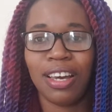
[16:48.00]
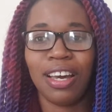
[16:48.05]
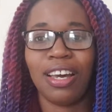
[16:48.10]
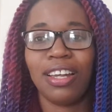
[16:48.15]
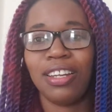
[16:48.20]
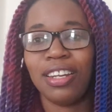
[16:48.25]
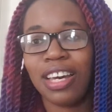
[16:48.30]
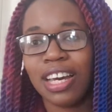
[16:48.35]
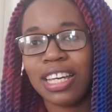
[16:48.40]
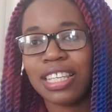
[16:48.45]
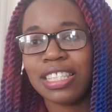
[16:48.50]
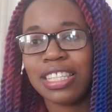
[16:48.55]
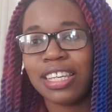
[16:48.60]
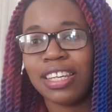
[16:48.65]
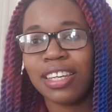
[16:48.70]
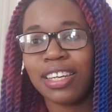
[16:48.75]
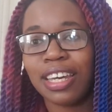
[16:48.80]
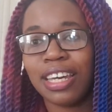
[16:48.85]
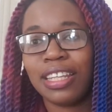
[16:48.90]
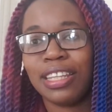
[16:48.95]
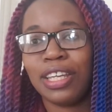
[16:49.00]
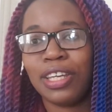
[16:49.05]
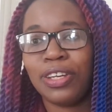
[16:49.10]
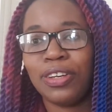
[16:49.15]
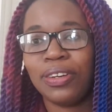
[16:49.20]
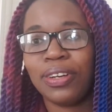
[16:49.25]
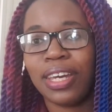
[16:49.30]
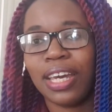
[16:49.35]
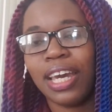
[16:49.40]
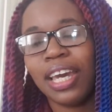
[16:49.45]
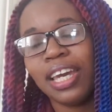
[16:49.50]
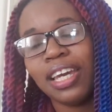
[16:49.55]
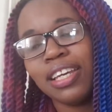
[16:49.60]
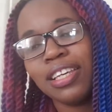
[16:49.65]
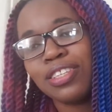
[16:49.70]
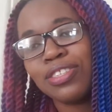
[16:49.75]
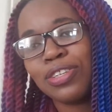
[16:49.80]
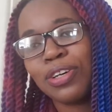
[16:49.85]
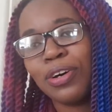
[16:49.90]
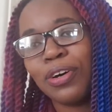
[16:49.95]
nursing in the
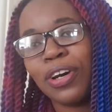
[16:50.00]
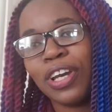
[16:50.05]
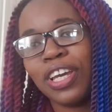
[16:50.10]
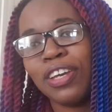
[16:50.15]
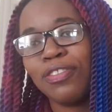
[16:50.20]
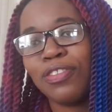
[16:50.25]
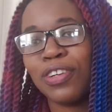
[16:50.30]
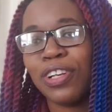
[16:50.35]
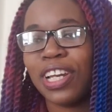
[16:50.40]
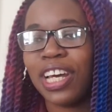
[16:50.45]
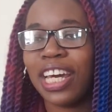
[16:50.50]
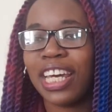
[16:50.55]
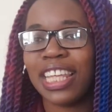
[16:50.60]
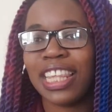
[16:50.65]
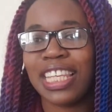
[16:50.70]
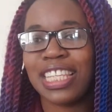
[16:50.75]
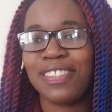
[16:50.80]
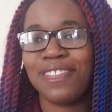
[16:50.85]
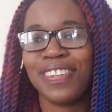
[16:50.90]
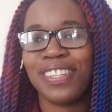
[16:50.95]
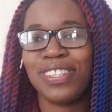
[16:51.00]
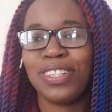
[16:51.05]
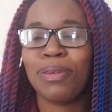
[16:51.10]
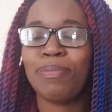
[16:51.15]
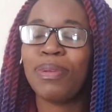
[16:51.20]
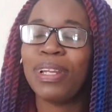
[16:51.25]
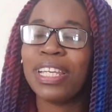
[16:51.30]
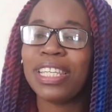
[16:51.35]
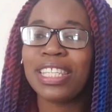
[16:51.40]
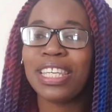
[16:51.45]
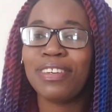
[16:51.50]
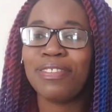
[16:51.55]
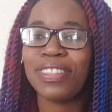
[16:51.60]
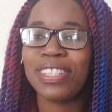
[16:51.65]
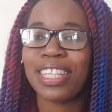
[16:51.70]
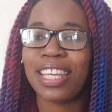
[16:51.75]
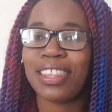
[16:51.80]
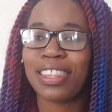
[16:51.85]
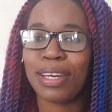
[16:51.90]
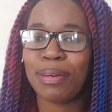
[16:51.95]
UK. So if you like this video, please give
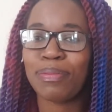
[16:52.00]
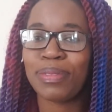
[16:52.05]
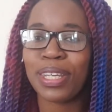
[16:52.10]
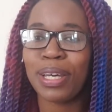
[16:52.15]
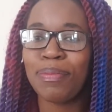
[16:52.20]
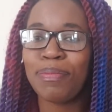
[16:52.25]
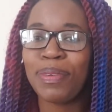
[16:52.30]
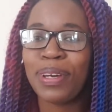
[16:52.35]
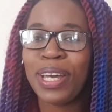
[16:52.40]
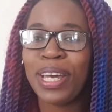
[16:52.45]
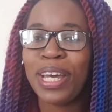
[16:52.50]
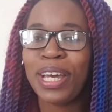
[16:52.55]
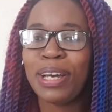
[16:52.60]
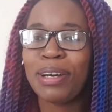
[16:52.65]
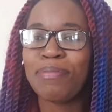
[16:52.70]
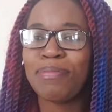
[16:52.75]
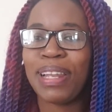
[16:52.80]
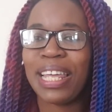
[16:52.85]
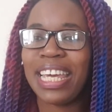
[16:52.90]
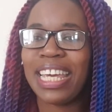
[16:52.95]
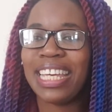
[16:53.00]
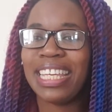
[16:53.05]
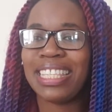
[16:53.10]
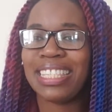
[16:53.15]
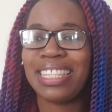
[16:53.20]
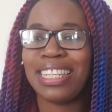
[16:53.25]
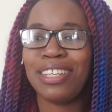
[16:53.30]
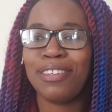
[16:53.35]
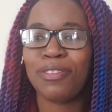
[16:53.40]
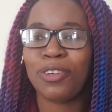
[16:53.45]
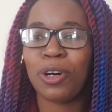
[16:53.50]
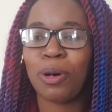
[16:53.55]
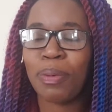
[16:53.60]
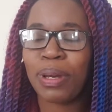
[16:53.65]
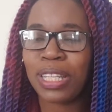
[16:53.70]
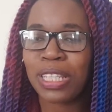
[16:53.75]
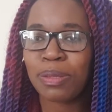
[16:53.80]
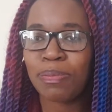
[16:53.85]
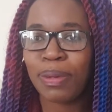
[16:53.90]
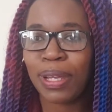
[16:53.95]
it a thumbs up. Please leave
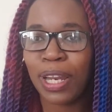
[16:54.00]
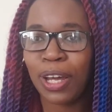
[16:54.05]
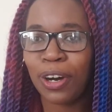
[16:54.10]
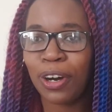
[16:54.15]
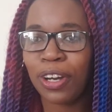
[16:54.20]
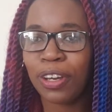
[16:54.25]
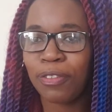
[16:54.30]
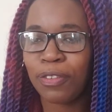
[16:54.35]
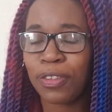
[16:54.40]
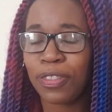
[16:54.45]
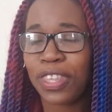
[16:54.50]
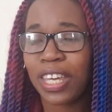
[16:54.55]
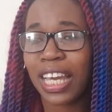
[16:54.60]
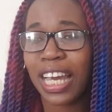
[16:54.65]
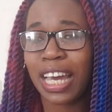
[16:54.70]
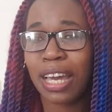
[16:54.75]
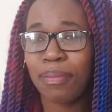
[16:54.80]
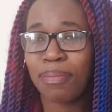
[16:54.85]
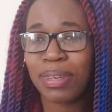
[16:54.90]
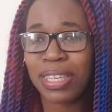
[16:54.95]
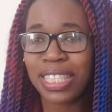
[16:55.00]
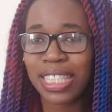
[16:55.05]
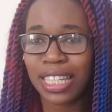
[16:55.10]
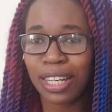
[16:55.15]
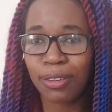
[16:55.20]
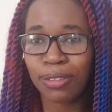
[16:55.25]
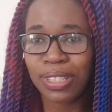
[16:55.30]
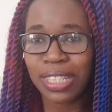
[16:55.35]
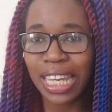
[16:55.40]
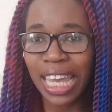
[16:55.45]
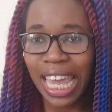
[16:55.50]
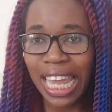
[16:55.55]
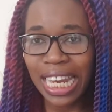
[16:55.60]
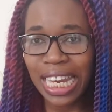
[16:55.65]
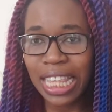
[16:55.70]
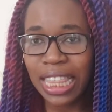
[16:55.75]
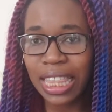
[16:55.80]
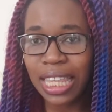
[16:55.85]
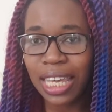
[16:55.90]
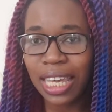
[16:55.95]
comments below if you think I missed out
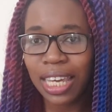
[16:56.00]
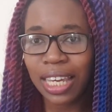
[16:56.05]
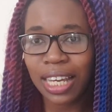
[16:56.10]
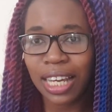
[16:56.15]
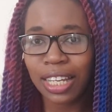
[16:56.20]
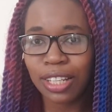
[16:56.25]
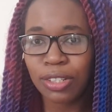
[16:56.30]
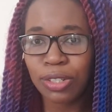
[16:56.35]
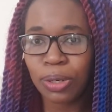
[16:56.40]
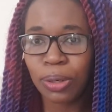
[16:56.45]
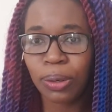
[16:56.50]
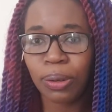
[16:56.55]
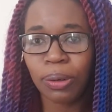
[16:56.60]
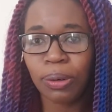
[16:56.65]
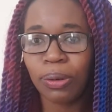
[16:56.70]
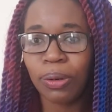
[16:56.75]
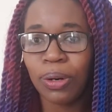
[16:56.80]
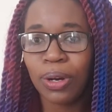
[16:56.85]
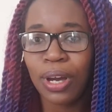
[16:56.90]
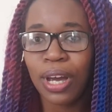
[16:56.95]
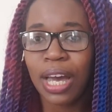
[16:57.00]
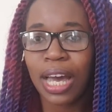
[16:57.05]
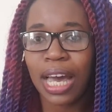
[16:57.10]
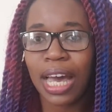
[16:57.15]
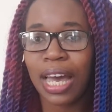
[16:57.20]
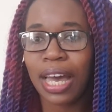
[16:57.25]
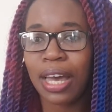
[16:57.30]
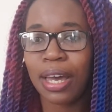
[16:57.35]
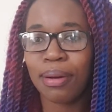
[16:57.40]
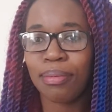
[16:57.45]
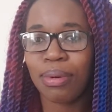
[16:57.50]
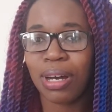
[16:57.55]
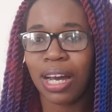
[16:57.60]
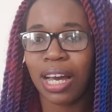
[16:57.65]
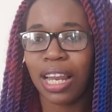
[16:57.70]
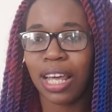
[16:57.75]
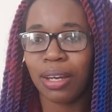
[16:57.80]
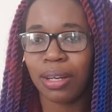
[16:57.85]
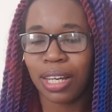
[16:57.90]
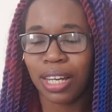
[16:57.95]
anything at all.
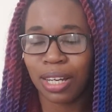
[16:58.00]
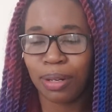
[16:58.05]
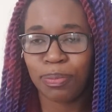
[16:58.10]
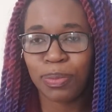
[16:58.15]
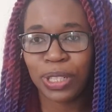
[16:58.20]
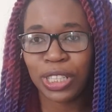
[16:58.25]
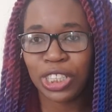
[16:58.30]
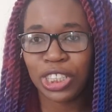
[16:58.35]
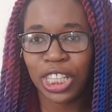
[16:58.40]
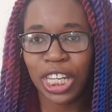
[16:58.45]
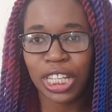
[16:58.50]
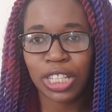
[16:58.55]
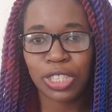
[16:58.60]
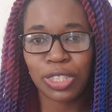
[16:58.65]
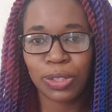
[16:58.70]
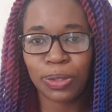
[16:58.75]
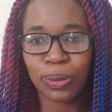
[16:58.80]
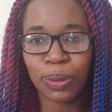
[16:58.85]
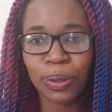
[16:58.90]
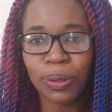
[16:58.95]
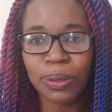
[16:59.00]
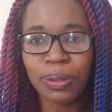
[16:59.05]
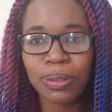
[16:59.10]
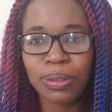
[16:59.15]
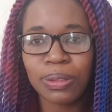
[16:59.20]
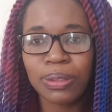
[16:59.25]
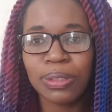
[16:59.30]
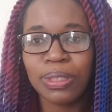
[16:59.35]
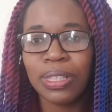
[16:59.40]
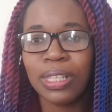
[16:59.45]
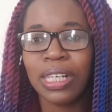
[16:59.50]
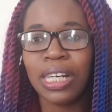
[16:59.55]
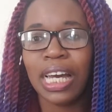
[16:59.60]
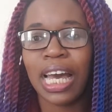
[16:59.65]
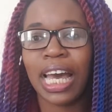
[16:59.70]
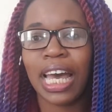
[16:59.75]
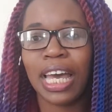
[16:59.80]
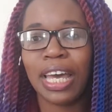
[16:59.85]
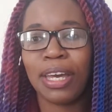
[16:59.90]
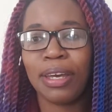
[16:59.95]
I appreciate you all.
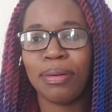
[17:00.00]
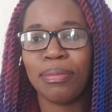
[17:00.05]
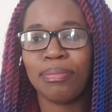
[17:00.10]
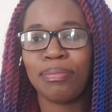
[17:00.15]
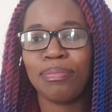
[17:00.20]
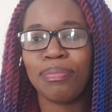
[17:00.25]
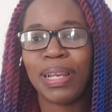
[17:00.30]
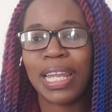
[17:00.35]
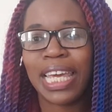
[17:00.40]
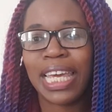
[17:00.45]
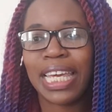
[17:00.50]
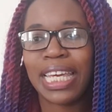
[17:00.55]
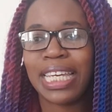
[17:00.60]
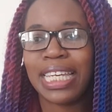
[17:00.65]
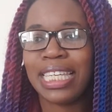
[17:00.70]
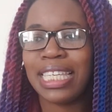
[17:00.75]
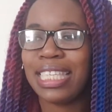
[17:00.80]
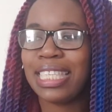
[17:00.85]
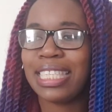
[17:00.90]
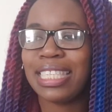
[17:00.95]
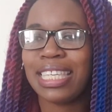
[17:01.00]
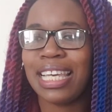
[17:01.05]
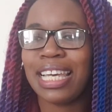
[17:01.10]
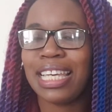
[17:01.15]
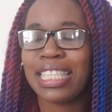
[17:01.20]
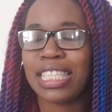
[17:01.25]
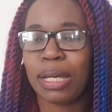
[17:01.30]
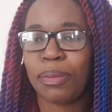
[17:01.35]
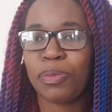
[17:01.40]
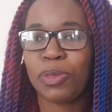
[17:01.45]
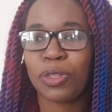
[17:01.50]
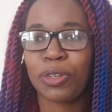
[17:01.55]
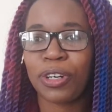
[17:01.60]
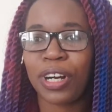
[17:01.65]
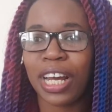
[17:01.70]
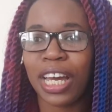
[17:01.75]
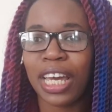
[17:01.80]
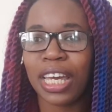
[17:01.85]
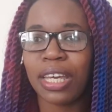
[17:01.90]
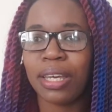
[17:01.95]
Please
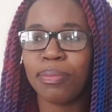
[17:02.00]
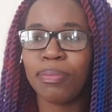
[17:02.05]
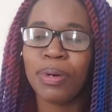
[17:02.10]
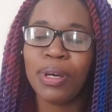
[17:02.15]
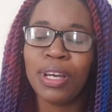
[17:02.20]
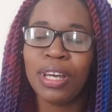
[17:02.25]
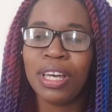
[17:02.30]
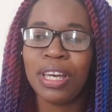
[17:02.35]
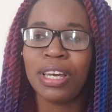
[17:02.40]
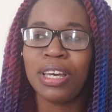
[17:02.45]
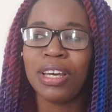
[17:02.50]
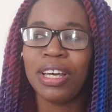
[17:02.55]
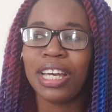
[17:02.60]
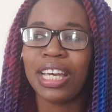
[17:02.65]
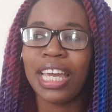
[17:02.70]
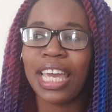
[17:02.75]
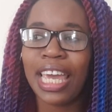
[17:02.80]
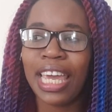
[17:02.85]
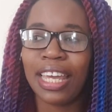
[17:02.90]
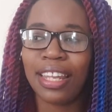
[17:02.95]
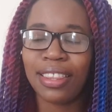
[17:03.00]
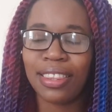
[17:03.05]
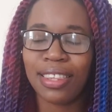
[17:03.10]
subscribe, hit